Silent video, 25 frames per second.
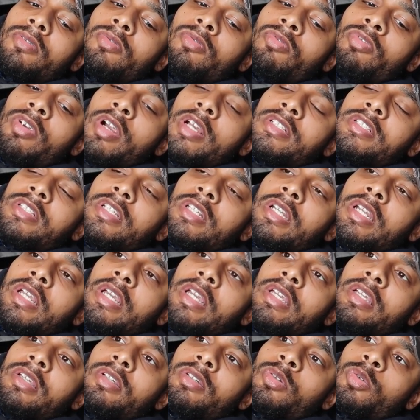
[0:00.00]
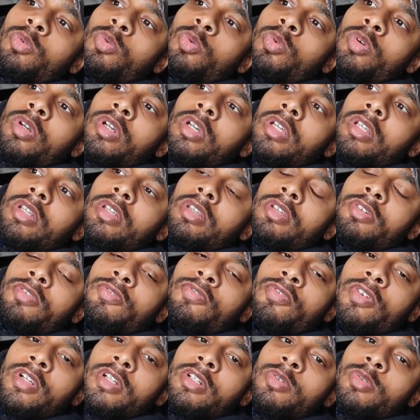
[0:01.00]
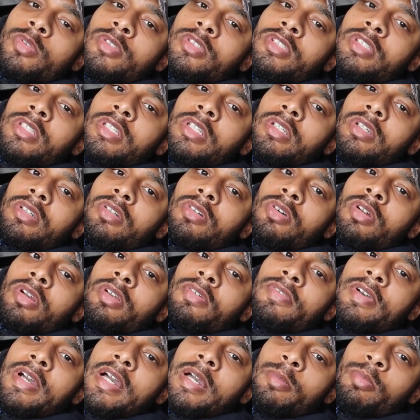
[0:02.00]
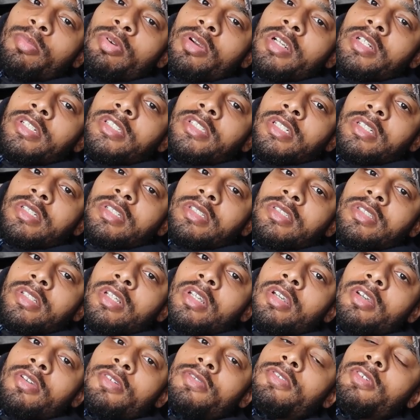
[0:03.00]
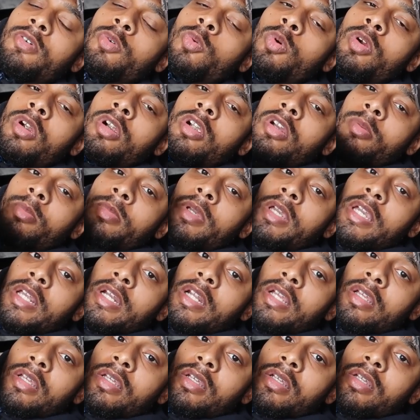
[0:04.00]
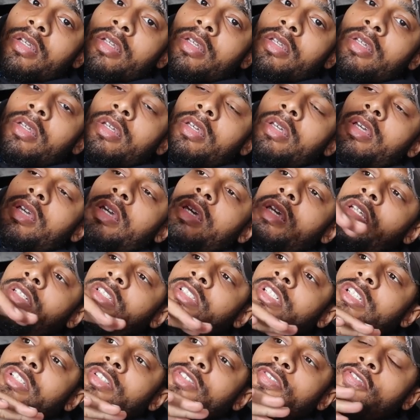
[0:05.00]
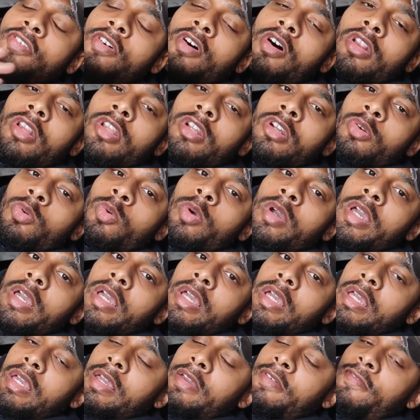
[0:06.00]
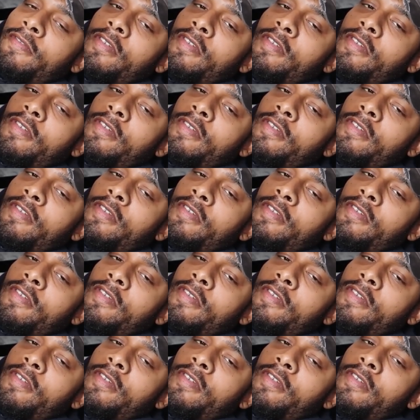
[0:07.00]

resonate with the frequency or the vibrations for where I'm headed is just falling away and